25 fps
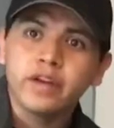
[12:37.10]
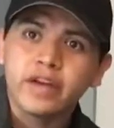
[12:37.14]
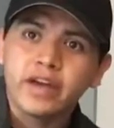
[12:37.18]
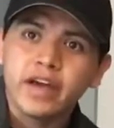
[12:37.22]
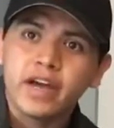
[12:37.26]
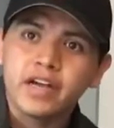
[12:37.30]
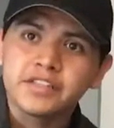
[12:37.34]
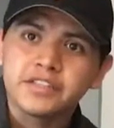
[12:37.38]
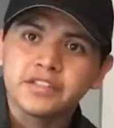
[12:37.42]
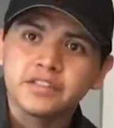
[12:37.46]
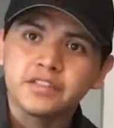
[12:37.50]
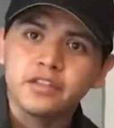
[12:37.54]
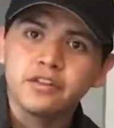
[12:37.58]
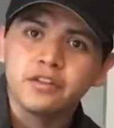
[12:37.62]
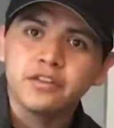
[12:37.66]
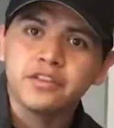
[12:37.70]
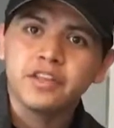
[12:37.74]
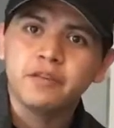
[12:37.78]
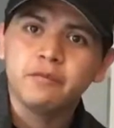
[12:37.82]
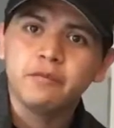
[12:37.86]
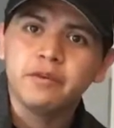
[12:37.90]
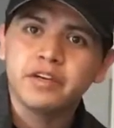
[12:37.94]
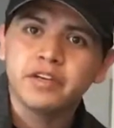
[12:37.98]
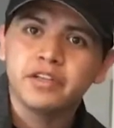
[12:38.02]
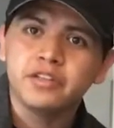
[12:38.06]
guys, another
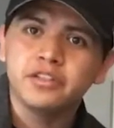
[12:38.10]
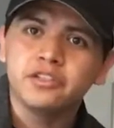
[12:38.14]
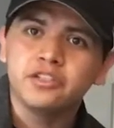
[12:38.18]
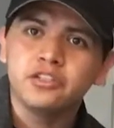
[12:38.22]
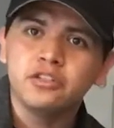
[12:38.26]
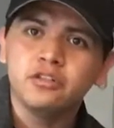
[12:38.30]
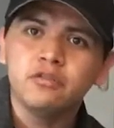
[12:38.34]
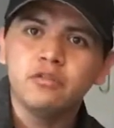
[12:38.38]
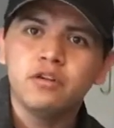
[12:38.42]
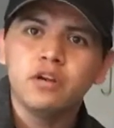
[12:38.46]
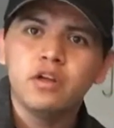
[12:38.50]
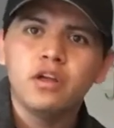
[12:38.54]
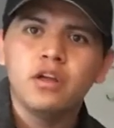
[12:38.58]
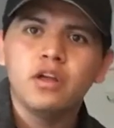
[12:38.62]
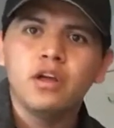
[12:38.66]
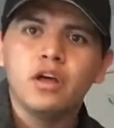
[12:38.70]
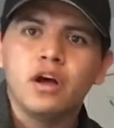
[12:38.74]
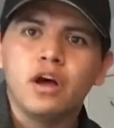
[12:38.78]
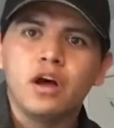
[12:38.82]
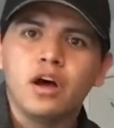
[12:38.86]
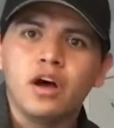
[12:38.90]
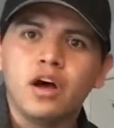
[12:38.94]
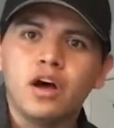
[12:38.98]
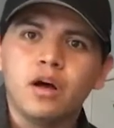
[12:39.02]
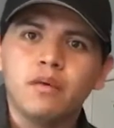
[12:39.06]
thing we can do,
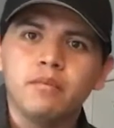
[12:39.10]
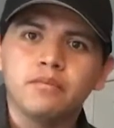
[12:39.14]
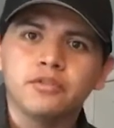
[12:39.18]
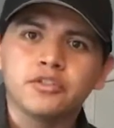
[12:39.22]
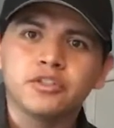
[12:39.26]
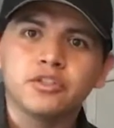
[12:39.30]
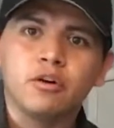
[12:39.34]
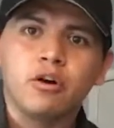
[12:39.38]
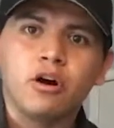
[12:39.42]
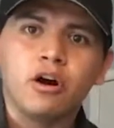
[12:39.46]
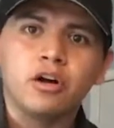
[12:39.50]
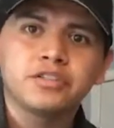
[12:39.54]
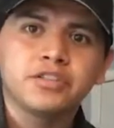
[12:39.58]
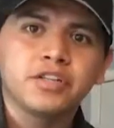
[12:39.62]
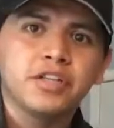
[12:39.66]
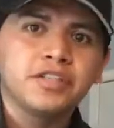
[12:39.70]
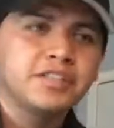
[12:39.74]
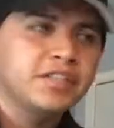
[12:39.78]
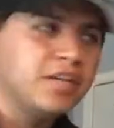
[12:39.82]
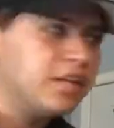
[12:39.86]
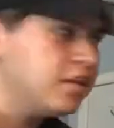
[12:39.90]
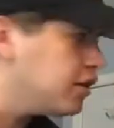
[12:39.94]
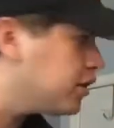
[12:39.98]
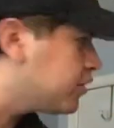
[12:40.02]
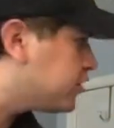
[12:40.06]
so our
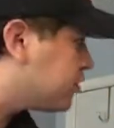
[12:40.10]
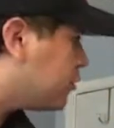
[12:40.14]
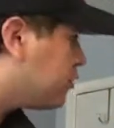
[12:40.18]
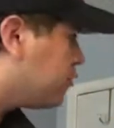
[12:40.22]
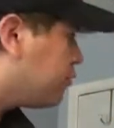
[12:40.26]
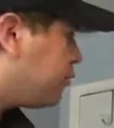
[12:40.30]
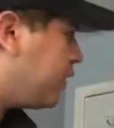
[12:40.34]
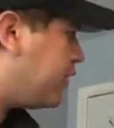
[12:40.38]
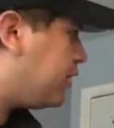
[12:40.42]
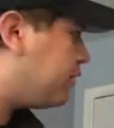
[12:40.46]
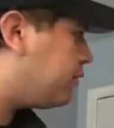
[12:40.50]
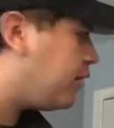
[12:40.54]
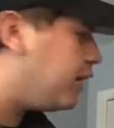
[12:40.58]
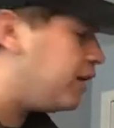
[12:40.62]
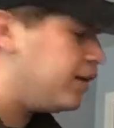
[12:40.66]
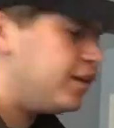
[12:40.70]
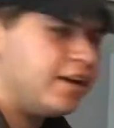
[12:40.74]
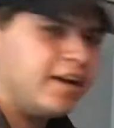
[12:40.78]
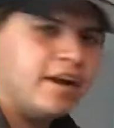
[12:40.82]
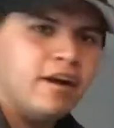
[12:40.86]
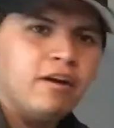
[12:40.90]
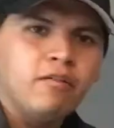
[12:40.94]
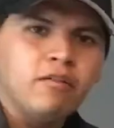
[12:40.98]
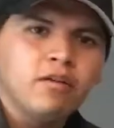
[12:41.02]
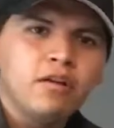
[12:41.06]
sunset looks great right
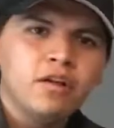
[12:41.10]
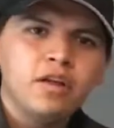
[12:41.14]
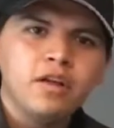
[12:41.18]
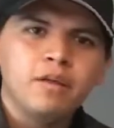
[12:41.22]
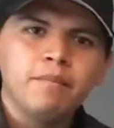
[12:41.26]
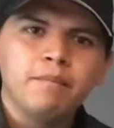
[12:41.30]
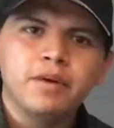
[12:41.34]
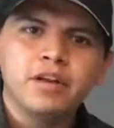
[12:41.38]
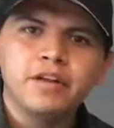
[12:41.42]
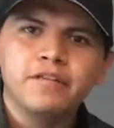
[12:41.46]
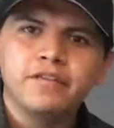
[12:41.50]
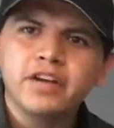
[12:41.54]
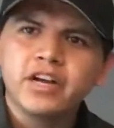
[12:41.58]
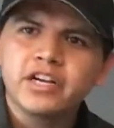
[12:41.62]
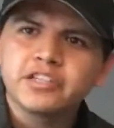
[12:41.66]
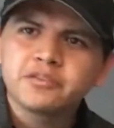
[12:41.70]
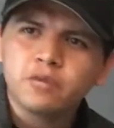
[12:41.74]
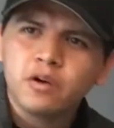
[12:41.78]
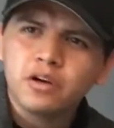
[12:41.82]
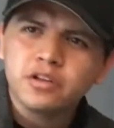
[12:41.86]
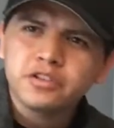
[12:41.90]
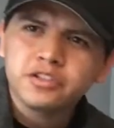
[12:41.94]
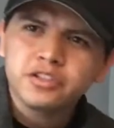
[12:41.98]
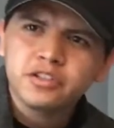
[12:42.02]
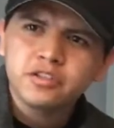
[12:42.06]
now, but if you guys
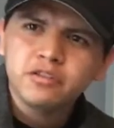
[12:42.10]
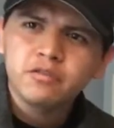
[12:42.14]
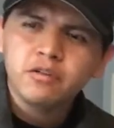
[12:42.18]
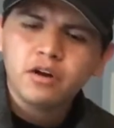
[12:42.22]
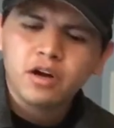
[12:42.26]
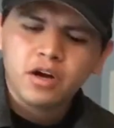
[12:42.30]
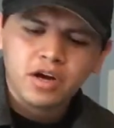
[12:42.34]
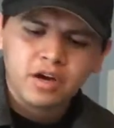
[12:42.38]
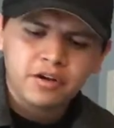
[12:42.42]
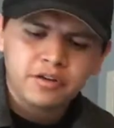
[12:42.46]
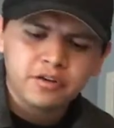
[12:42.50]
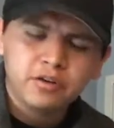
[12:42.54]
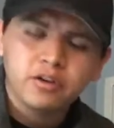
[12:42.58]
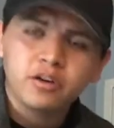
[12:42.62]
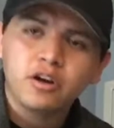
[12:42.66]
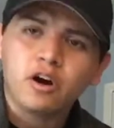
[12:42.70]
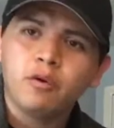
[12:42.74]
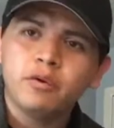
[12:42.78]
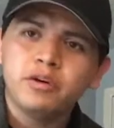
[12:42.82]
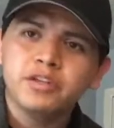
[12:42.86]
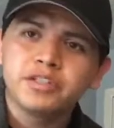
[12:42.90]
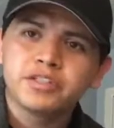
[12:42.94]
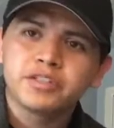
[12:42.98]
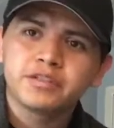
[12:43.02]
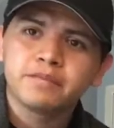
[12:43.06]
want to, you can
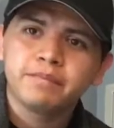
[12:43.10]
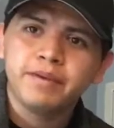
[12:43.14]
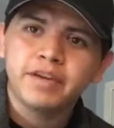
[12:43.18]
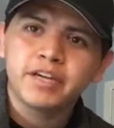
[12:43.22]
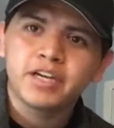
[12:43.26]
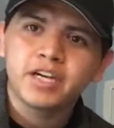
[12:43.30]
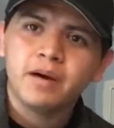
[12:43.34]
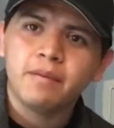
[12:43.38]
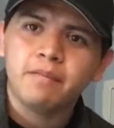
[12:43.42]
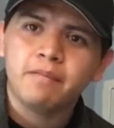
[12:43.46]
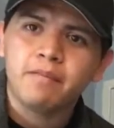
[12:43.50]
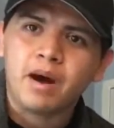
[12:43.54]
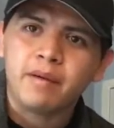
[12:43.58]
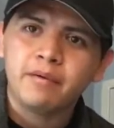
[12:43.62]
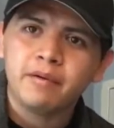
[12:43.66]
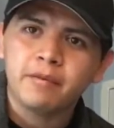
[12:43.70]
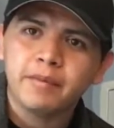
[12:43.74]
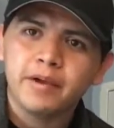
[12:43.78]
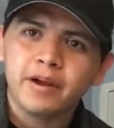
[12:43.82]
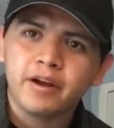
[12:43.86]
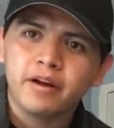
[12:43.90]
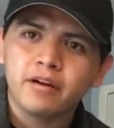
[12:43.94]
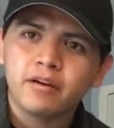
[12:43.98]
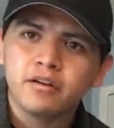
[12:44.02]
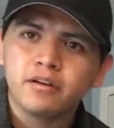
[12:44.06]
always pick up Mama
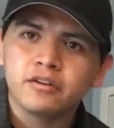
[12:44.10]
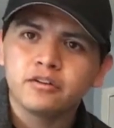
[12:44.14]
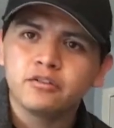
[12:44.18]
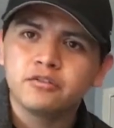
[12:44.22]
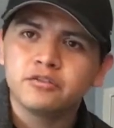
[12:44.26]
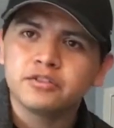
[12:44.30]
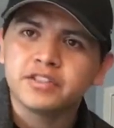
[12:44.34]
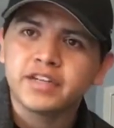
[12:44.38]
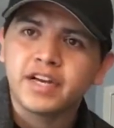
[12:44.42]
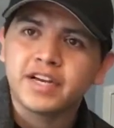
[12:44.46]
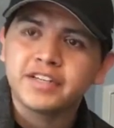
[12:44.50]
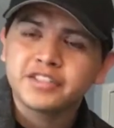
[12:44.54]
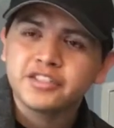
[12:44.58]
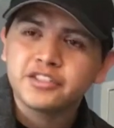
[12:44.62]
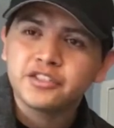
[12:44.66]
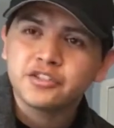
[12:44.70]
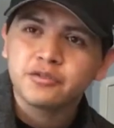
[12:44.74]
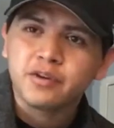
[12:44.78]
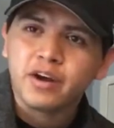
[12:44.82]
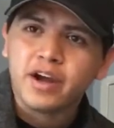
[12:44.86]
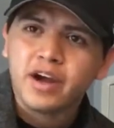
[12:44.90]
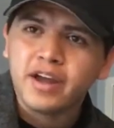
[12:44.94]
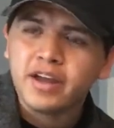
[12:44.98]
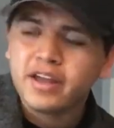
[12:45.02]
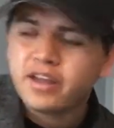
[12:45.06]
Bear, who's nice and
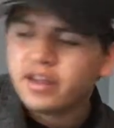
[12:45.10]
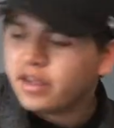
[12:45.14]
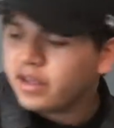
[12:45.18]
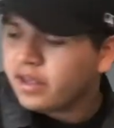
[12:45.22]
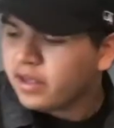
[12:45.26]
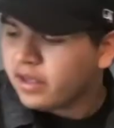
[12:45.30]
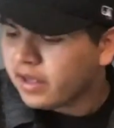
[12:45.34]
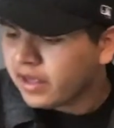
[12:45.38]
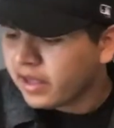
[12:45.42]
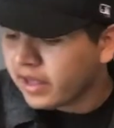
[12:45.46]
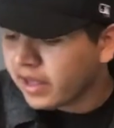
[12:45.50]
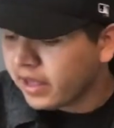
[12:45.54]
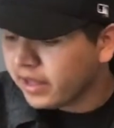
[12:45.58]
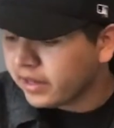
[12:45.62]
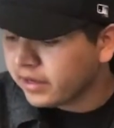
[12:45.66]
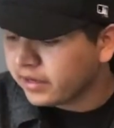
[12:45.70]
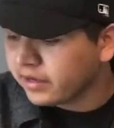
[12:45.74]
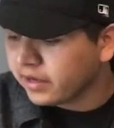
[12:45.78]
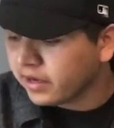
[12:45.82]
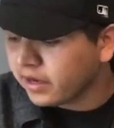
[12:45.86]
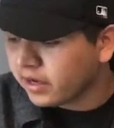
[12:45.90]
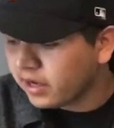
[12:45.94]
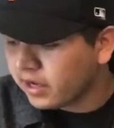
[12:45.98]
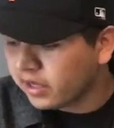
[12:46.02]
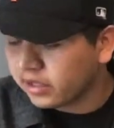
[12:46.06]
dry,
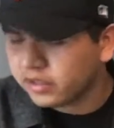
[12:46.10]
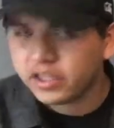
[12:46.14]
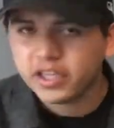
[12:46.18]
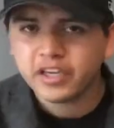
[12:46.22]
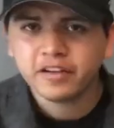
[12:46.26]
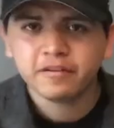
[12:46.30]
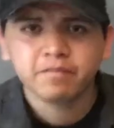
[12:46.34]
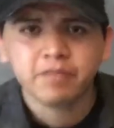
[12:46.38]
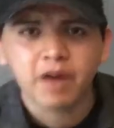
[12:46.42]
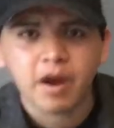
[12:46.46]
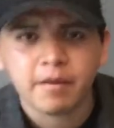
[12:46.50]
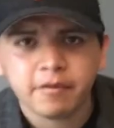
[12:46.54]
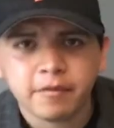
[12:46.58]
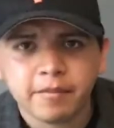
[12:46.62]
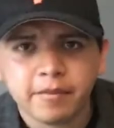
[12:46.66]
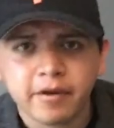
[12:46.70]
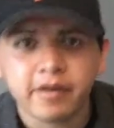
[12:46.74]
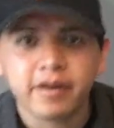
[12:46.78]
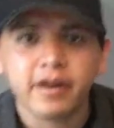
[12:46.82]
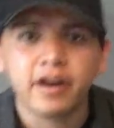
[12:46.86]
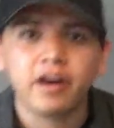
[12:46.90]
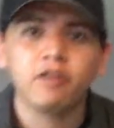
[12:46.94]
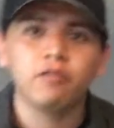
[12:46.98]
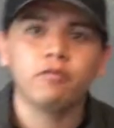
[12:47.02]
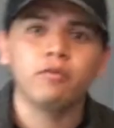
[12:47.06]
and leave Papa
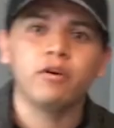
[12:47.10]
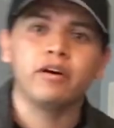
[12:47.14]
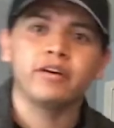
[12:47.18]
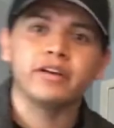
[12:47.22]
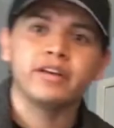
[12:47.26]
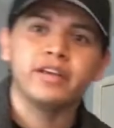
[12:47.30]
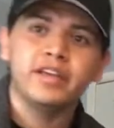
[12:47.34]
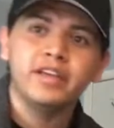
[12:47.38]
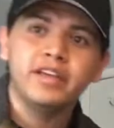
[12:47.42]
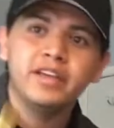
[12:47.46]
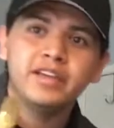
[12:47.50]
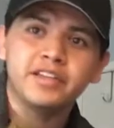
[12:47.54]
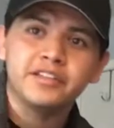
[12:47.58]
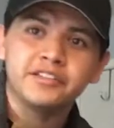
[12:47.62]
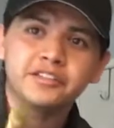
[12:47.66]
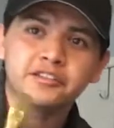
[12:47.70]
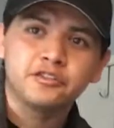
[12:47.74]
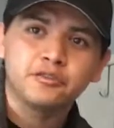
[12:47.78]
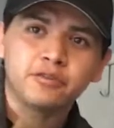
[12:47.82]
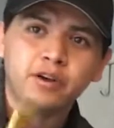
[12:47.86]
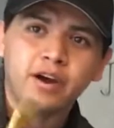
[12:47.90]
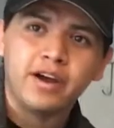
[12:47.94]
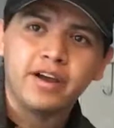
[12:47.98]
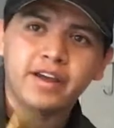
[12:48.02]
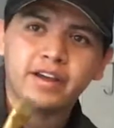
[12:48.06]
Bear out while he is
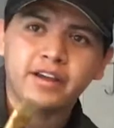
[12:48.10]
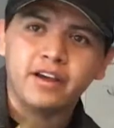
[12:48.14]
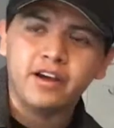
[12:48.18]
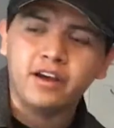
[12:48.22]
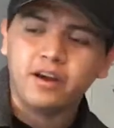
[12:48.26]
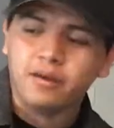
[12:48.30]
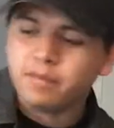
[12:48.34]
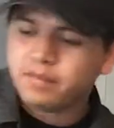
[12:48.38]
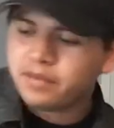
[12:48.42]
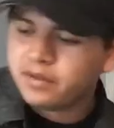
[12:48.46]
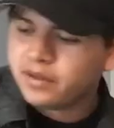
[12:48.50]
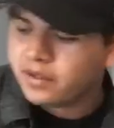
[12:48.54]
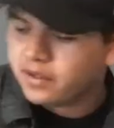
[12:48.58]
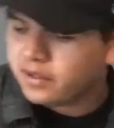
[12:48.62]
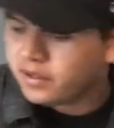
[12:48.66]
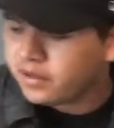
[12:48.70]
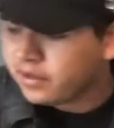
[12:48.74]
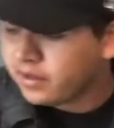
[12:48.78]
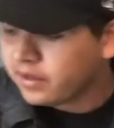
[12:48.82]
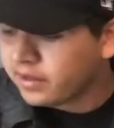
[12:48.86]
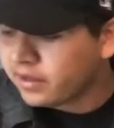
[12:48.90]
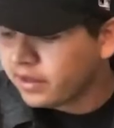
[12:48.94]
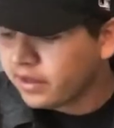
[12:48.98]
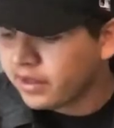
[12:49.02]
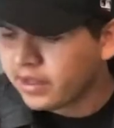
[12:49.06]
drying up,
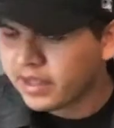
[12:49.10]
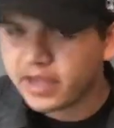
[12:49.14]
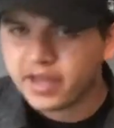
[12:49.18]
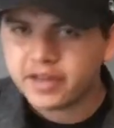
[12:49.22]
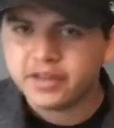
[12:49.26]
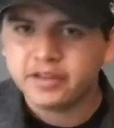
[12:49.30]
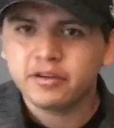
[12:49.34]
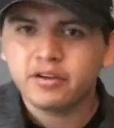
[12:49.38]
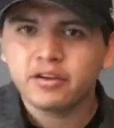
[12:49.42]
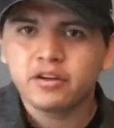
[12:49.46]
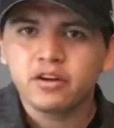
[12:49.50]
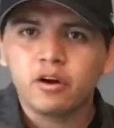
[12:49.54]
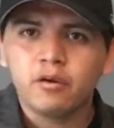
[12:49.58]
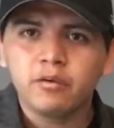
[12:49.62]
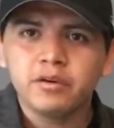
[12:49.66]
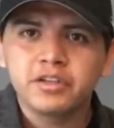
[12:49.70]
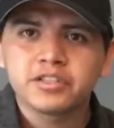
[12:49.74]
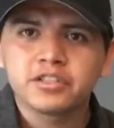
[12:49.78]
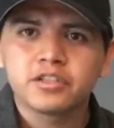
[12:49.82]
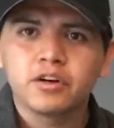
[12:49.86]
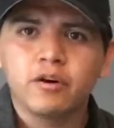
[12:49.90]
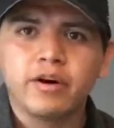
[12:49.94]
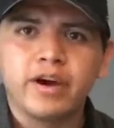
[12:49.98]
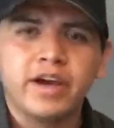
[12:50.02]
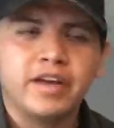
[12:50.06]
and you can
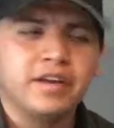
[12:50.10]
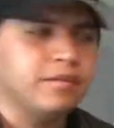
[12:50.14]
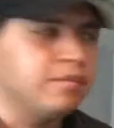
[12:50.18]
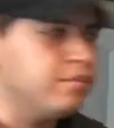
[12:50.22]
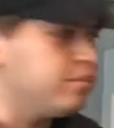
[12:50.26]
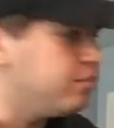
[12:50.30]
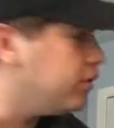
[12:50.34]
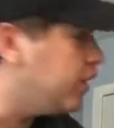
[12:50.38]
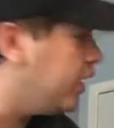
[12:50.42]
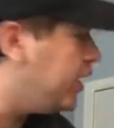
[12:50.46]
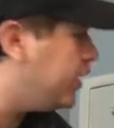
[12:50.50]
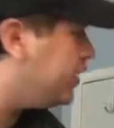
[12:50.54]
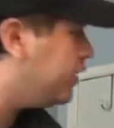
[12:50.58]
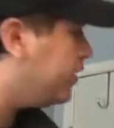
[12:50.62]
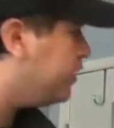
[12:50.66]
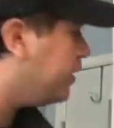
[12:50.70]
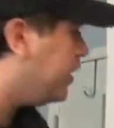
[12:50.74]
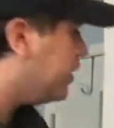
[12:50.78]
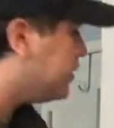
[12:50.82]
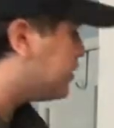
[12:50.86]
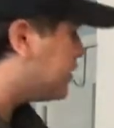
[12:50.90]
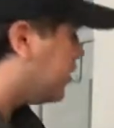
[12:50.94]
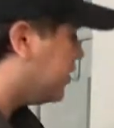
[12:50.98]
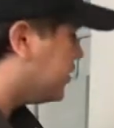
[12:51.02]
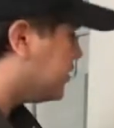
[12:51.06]
always go ahead and blend
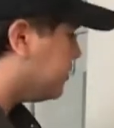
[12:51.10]
these as